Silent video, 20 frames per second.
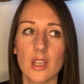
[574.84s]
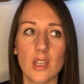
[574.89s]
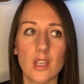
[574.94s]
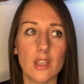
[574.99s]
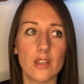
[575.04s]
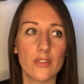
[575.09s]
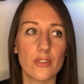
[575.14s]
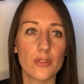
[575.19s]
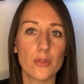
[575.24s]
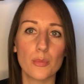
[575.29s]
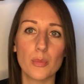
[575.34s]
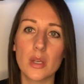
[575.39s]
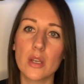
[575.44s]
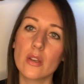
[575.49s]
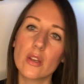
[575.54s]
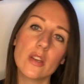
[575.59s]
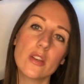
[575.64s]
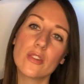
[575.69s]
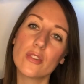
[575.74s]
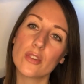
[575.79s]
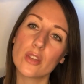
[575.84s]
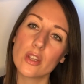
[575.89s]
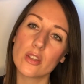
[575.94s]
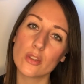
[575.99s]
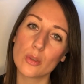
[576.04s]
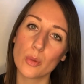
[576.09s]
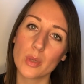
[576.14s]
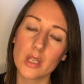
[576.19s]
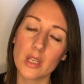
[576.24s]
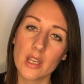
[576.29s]
It's
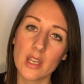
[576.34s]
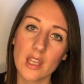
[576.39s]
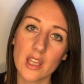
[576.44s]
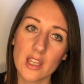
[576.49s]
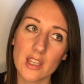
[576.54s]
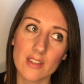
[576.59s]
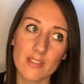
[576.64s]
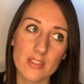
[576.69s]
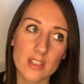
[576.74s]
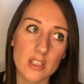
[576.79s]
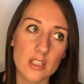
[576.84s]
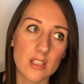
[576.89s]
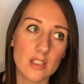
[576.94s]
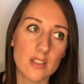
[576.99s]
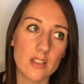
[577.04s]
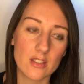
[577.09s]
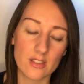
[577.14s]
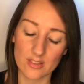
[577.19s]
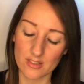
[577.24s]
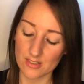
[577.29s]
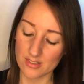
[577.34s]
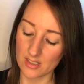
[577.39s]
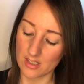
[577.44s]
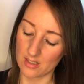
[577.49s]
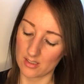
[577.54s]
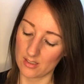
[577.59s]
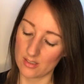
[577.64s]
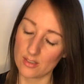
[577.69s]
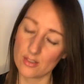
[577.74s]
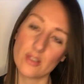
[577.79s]
quite a heavy
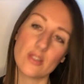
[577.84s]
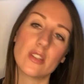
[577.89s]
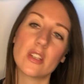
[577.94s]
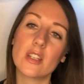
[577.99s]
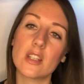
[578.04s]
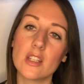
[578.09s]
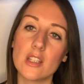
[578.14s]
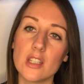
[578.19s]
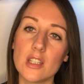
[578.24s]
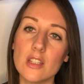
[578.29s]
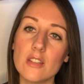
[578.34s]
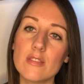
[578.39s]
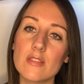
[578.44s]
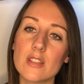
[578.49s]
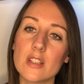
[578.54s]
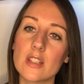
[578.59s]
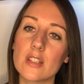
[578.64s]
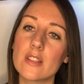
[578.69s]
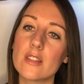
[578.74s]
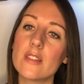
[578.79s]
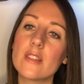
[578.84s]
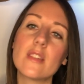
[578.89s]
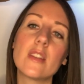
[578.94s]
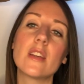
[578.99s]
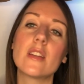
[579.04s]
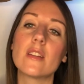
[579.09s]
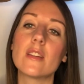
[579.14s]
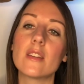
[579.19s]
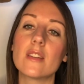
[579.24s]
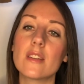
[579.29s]
scent, so it's like an evening
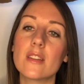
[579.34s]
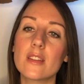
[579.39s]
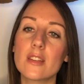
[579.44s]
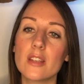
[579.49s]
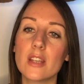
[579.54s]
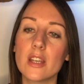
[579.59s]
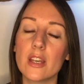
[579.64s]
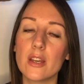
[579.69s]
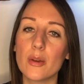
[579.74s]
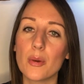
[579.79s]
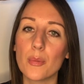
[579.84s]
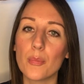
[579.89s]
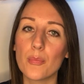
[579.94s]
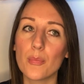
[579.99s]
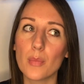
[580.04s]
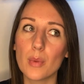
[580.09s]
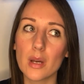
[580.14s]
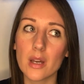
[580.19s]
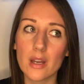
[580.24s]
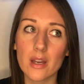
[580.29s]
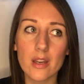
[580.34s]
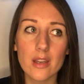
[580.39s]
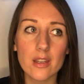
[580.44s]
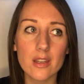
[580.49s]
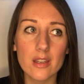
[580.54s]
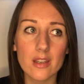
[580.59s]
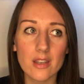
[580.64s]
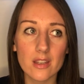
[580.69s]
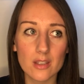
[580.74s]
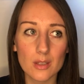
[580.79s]
scent, but I
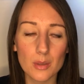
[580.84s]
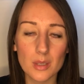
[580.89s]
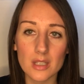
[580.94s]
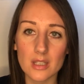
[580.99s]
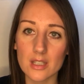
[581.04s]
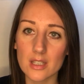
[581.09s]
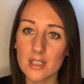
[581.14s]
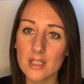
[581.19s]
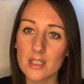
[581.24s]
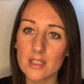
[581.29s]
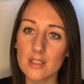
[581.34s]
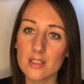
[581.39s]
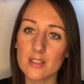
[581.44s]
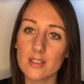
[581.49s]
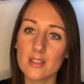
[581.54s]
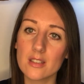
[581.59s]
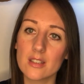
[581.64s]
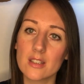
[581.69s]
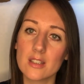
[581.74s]
quite like it.